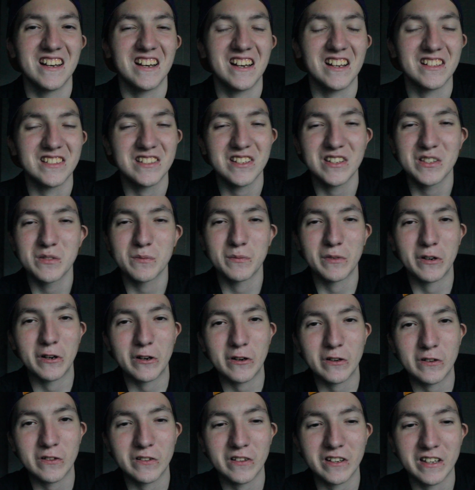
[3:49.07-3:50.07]
I'll see you
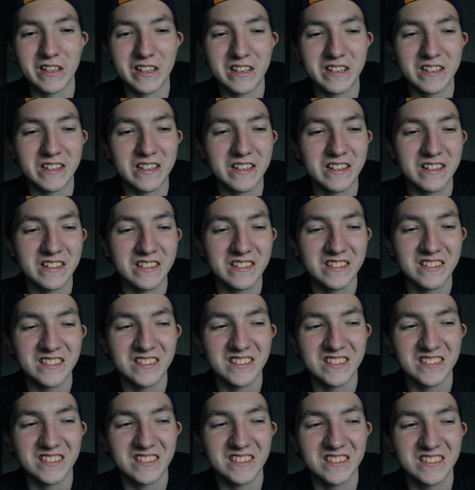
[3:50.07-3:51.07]
tomorrow, and
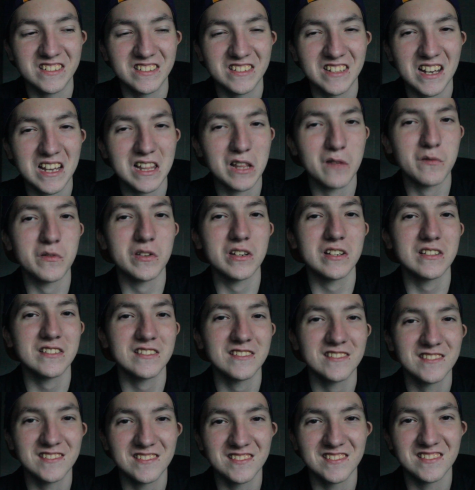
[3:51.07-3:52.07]
uh, I love
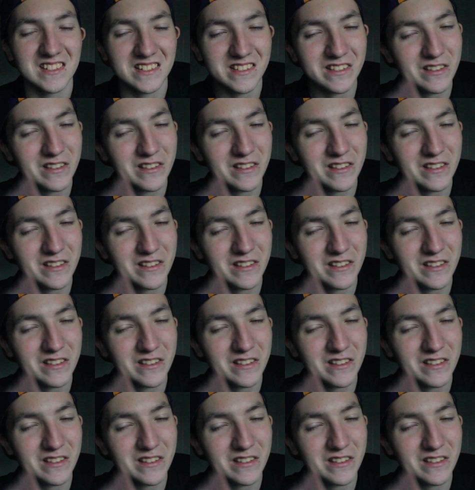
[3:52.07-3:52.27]
you.